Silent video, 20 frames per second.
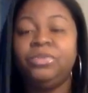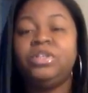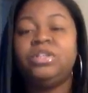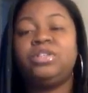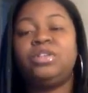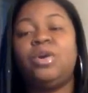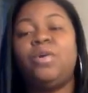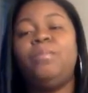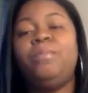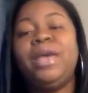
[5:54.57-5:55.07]

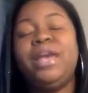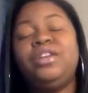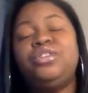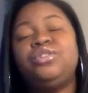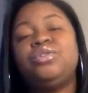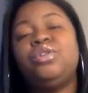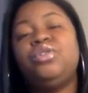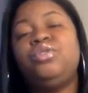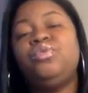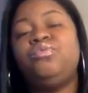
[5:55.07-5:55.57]
So make
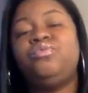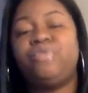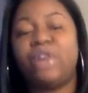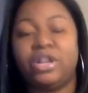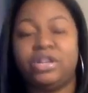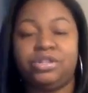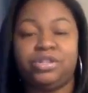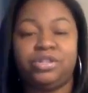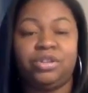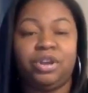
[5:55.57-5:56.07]
sure you
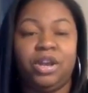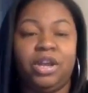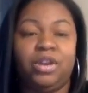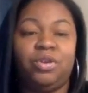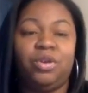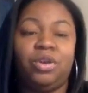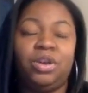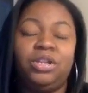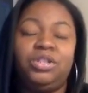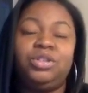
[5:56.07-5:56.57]
register in
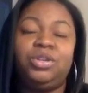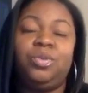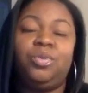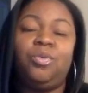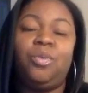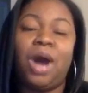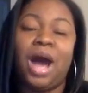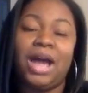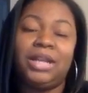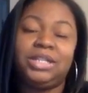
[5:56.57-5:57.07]
order to
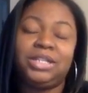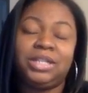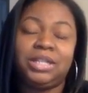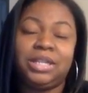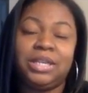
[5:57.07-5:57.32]
watch